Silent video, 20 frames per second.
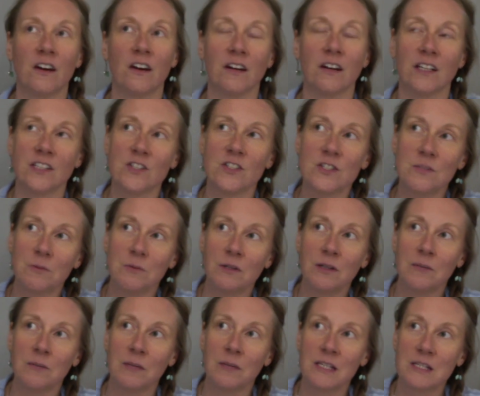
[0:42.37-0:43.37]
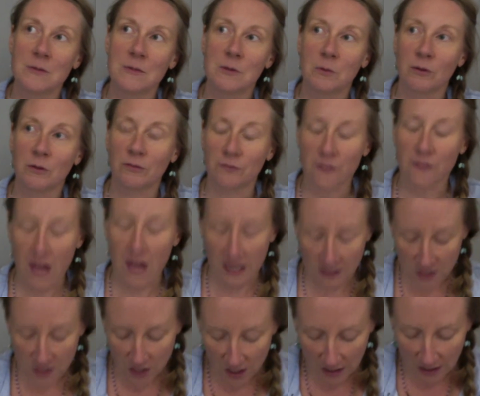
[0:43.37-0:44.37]
And it just really makes me
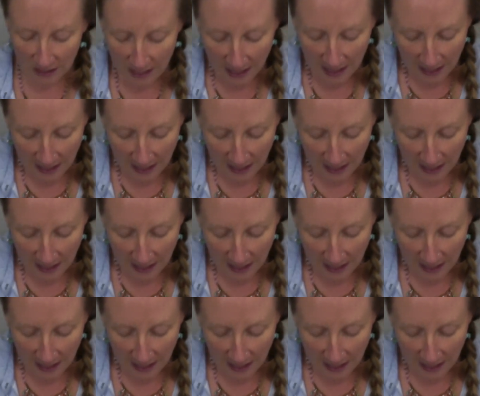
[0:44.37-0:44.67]
reflect on